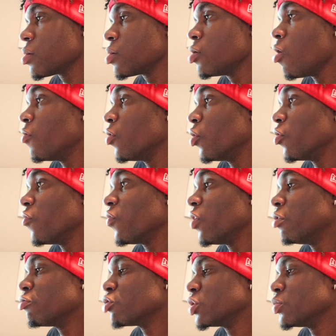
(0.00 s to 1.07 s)
we over on the
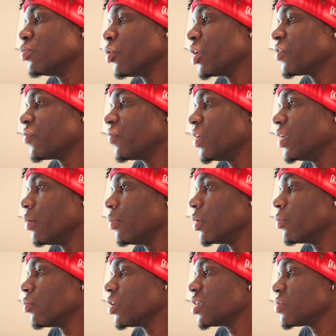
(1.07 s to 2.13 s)
phone just breastfeeding. I
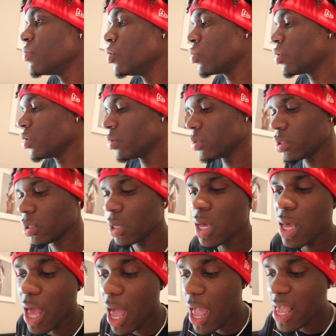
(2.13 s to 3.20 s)
mean breast milking.
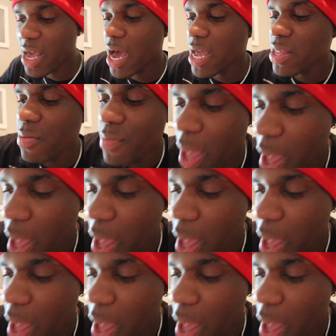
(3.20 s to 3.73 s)
Hey cousin